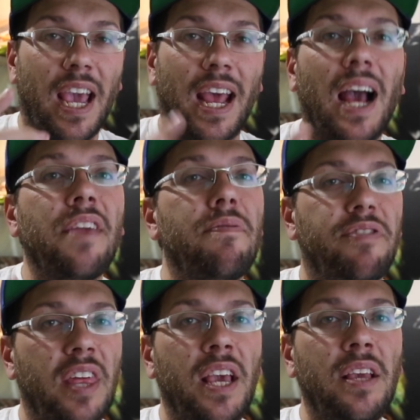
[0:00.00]
and I
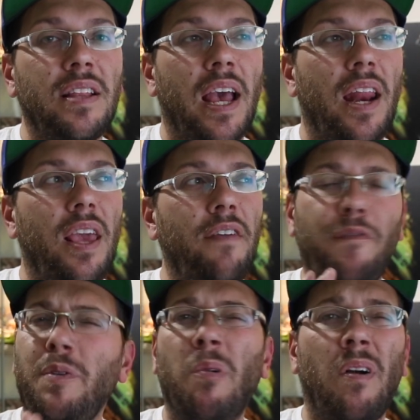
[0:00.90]
think that
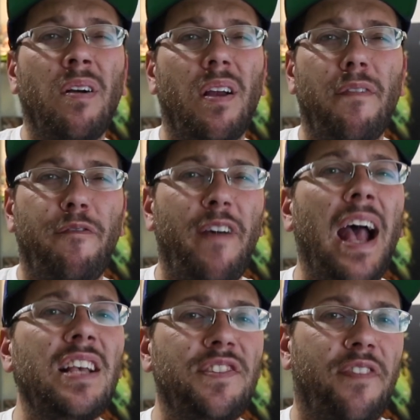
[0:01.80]
if you are a
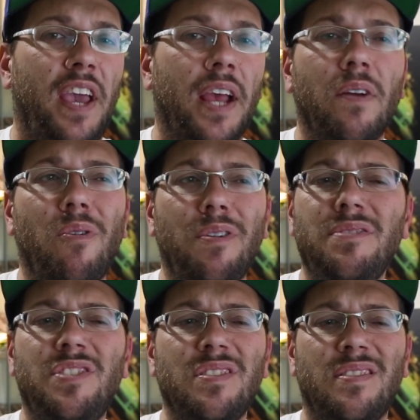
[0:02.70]
fast fan or
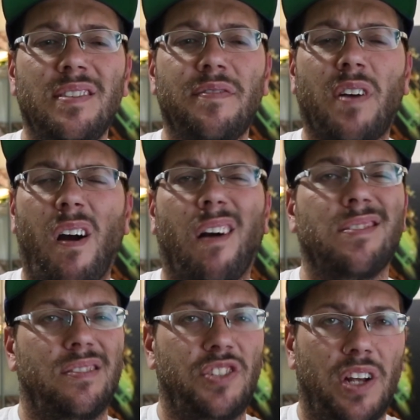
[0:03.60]
you just love
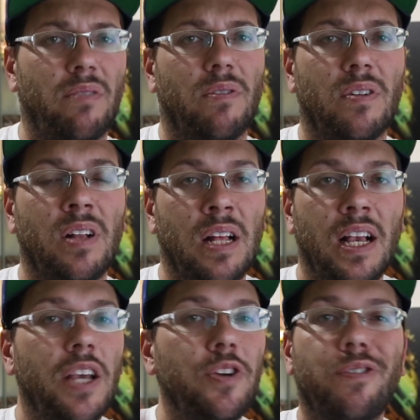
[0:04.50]
cars in general,
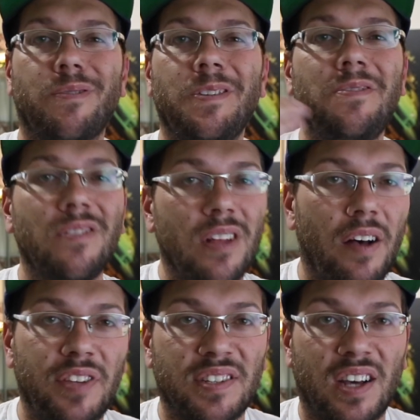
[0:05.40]
you're going to
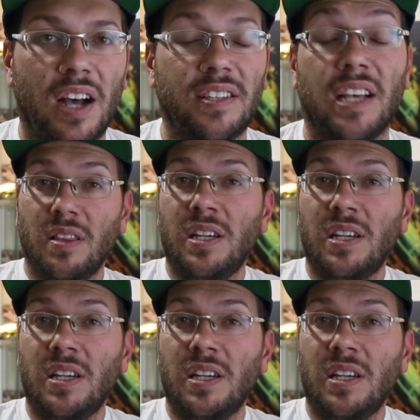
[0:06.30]
love this content.